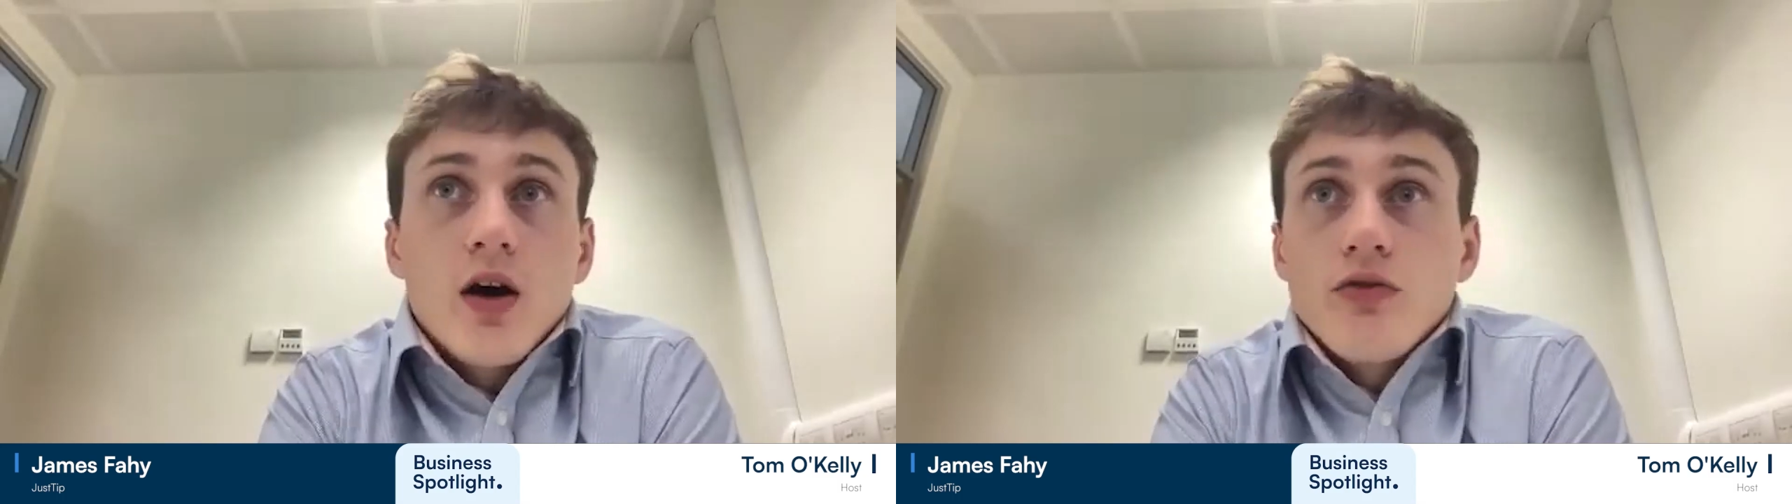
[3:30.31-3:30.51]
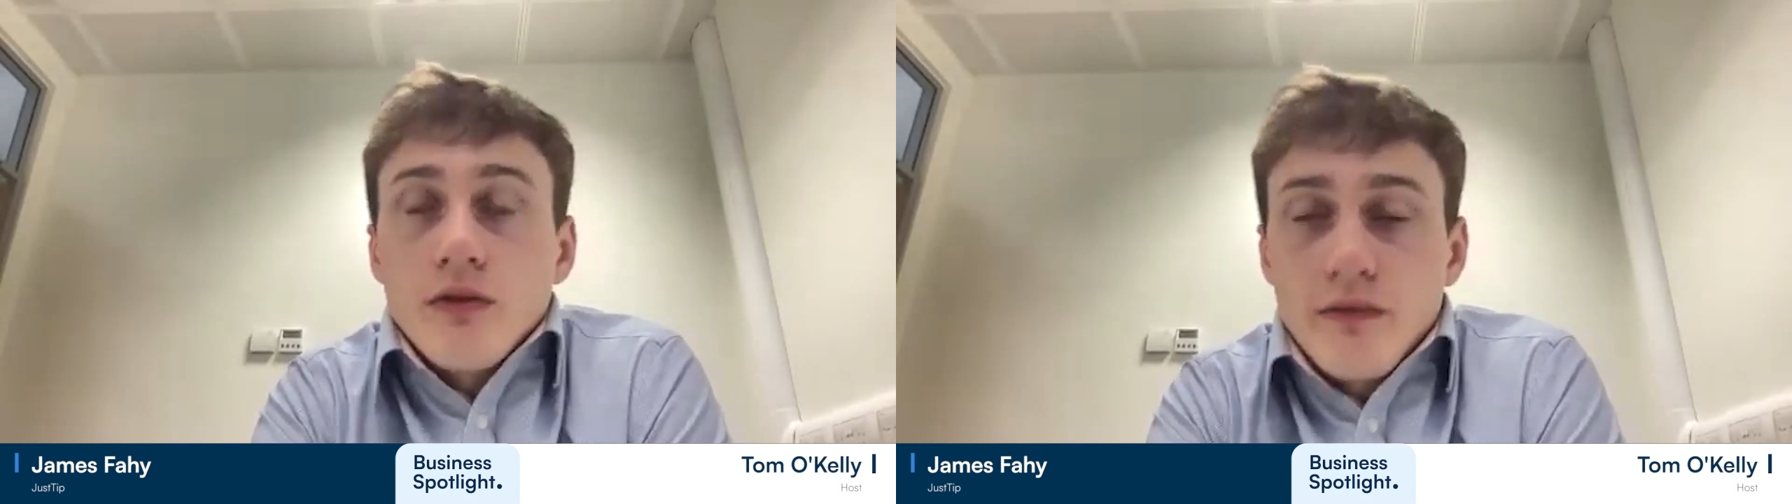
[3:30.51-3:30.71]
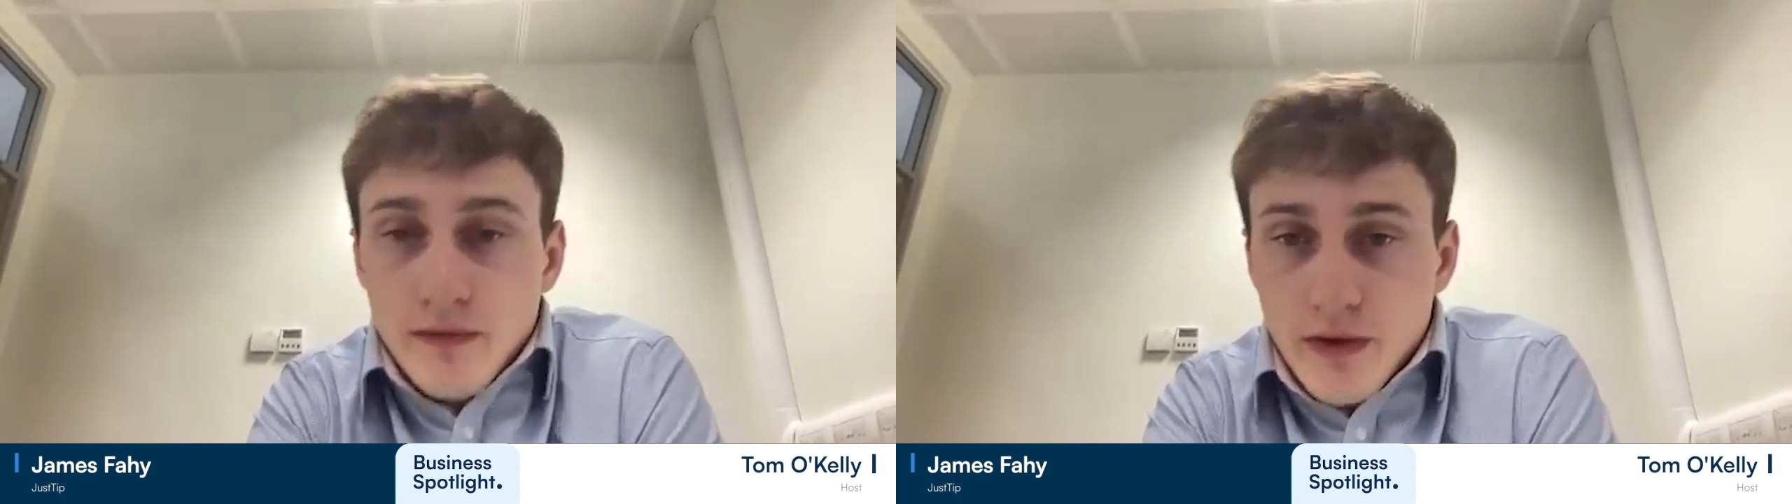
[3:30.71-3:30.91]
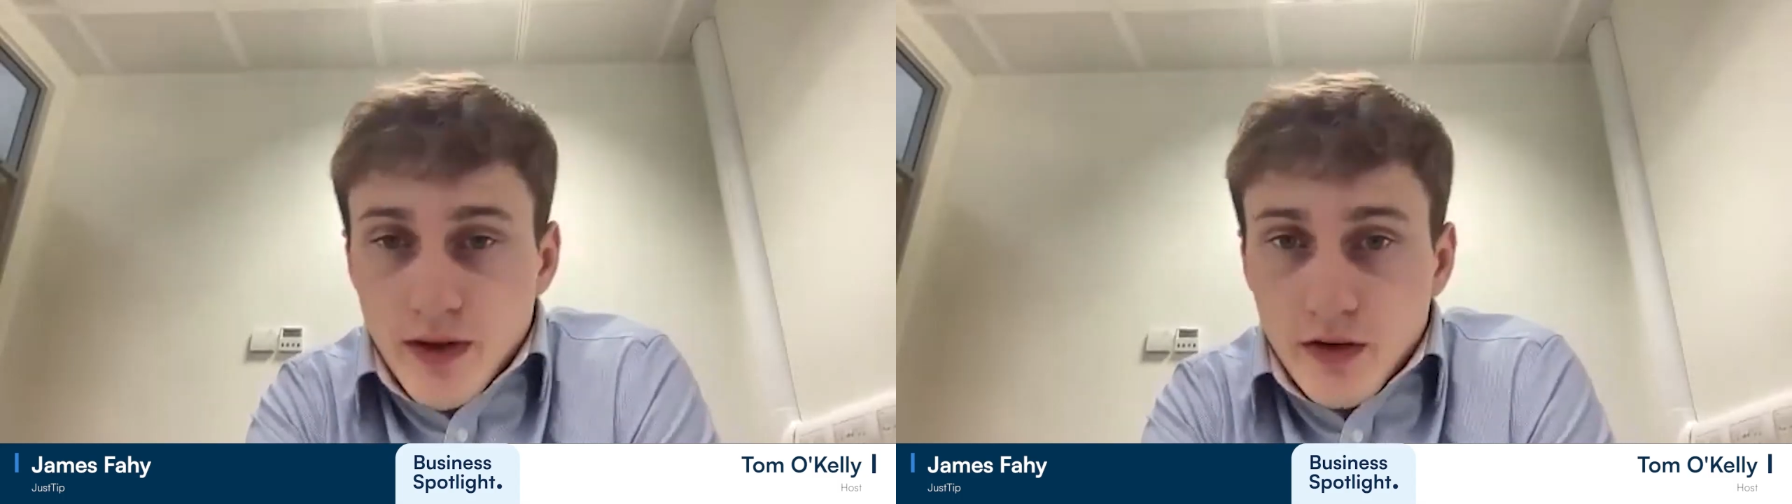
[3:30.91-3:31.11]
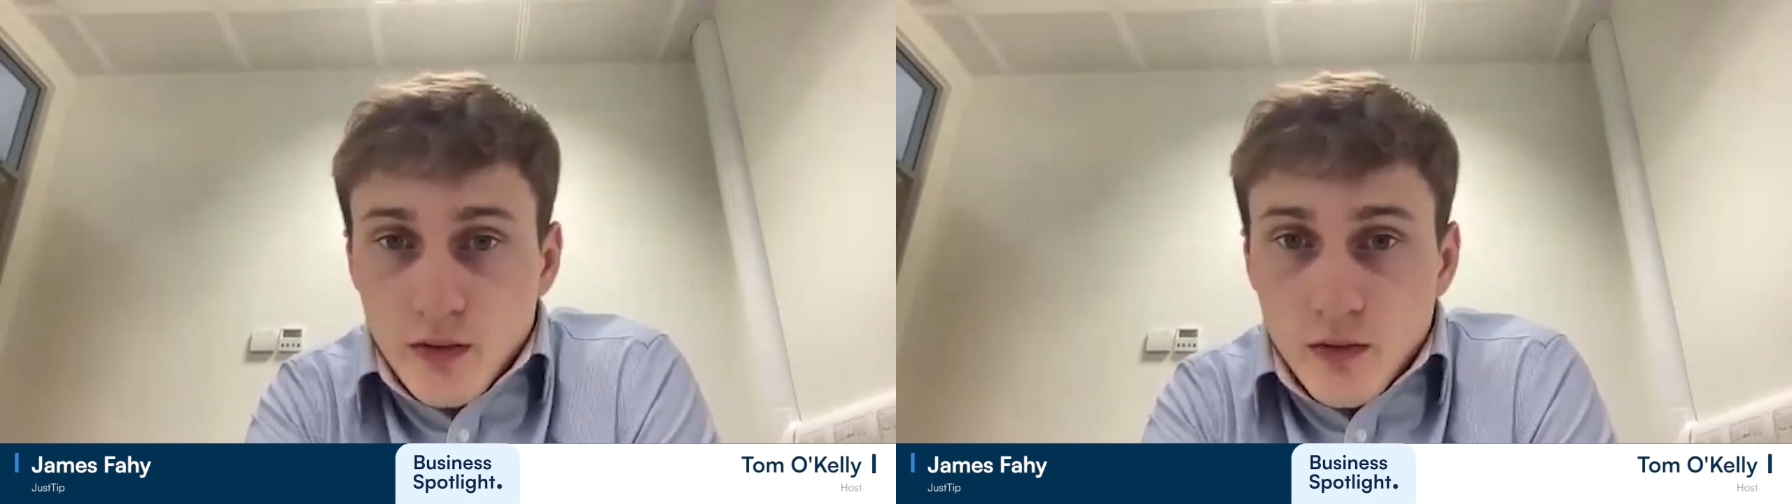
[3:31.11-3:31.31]

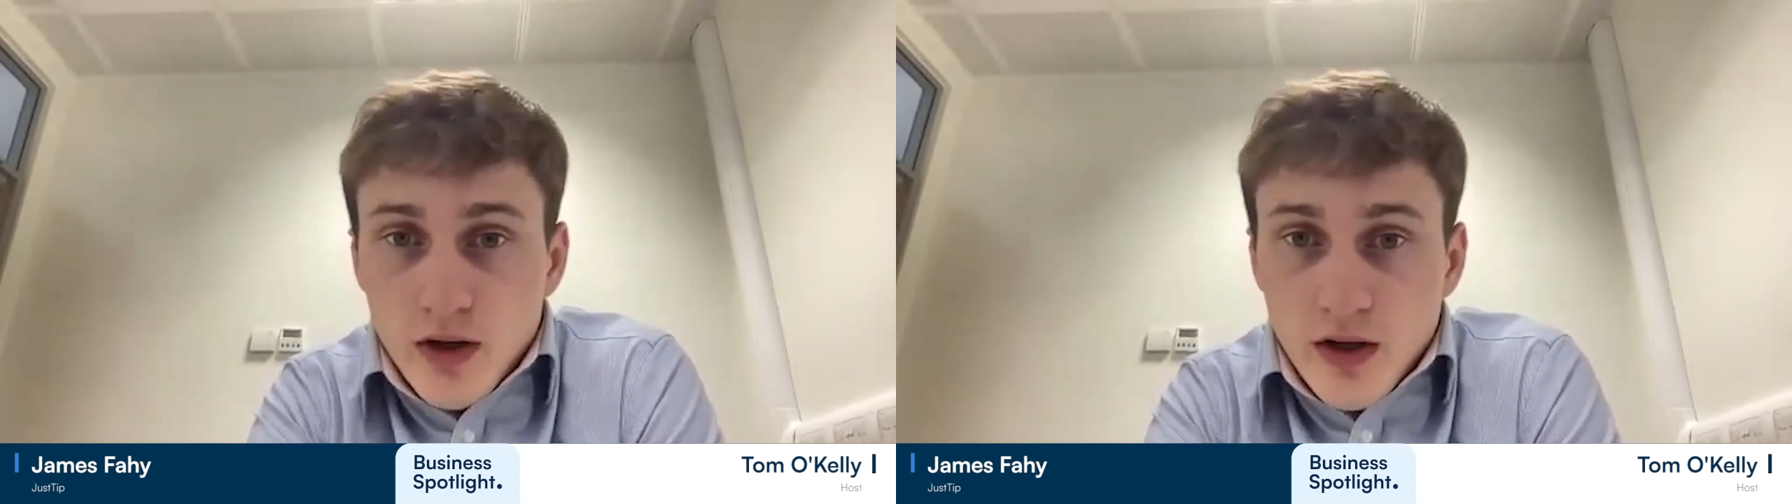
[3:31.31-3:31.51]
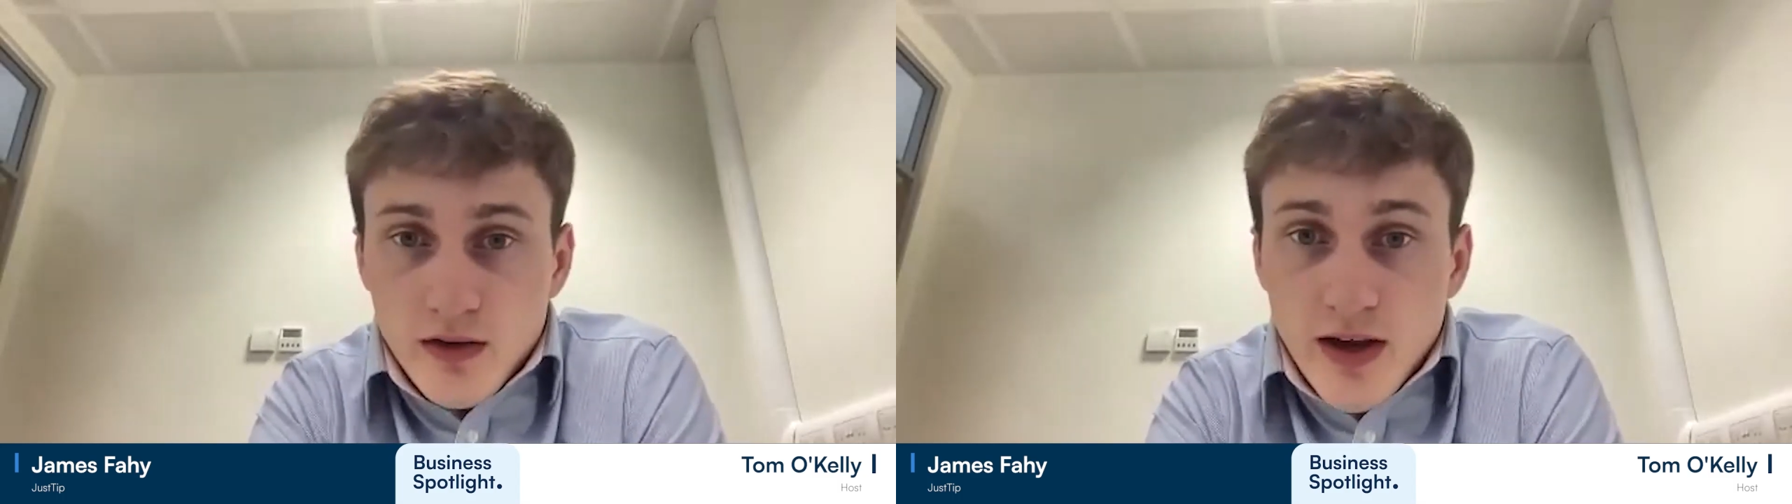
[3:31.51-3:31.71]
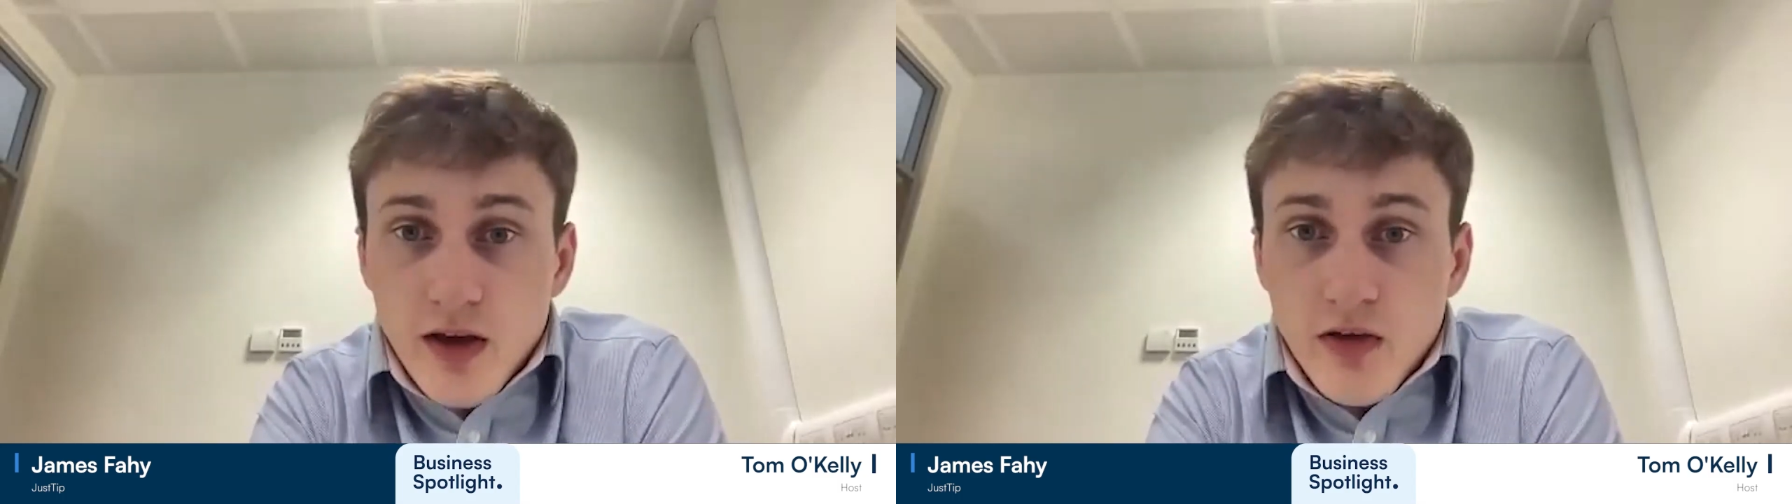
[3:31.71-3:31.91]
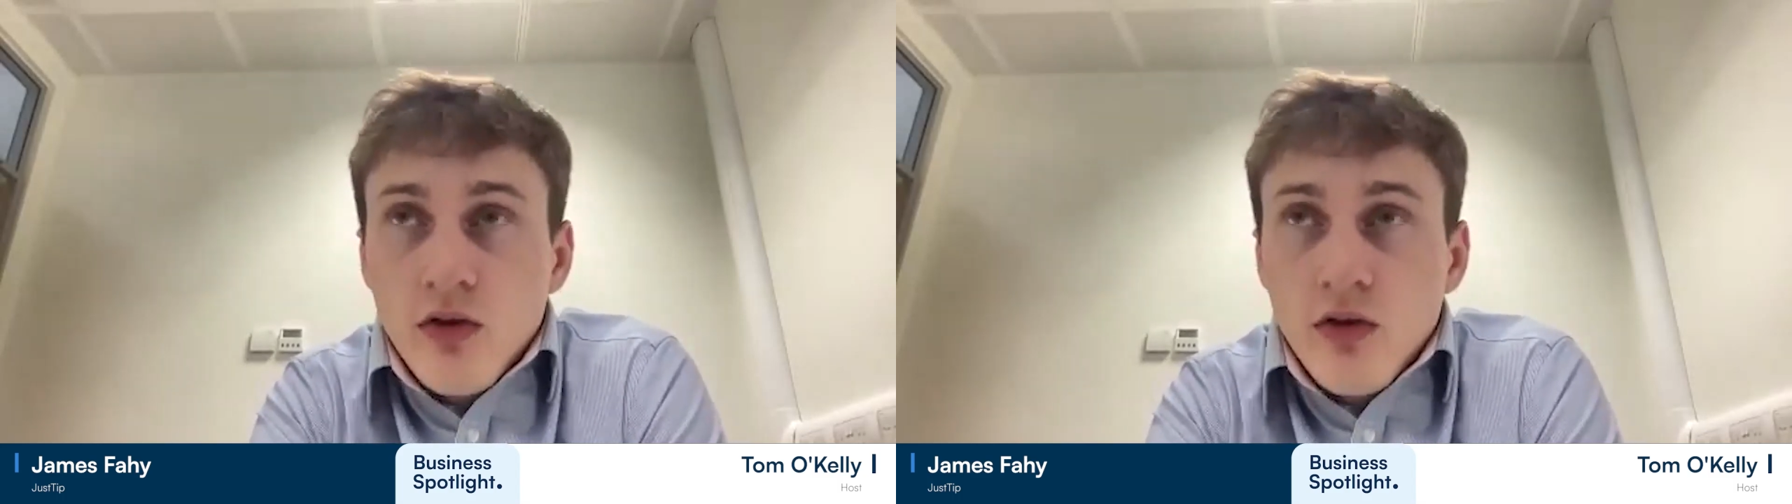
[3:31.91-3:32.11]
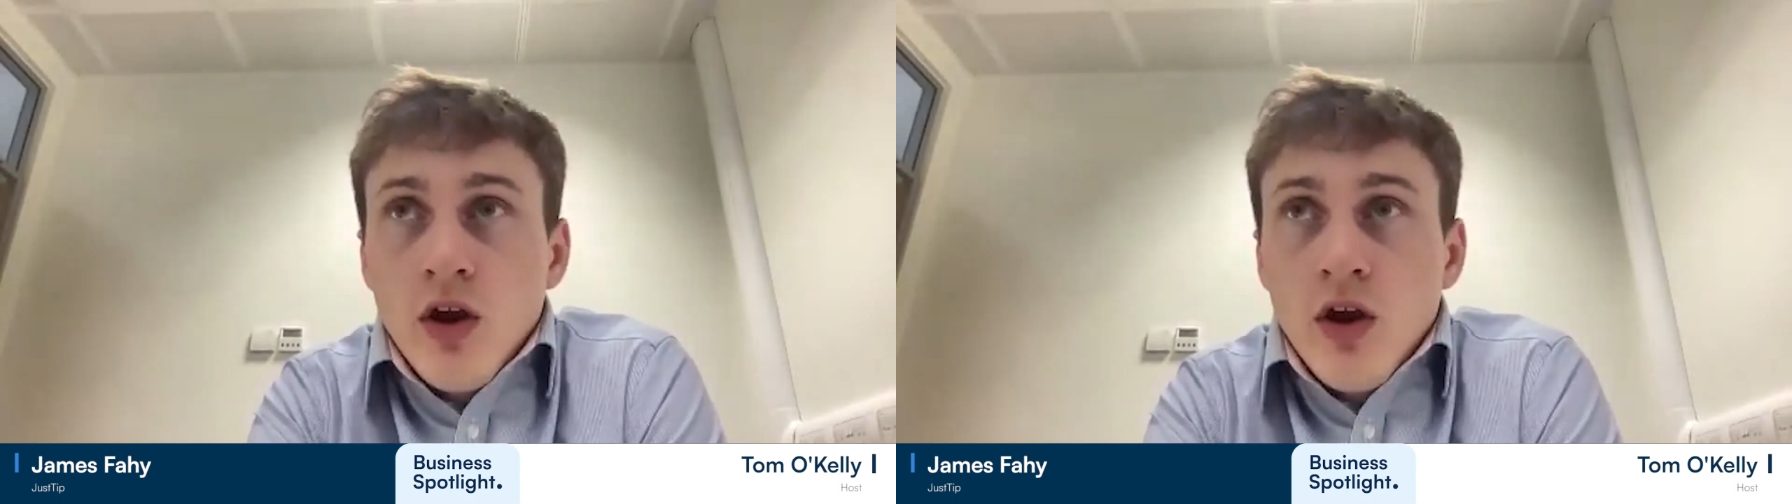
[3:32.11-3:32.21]
150,000 quid in debt.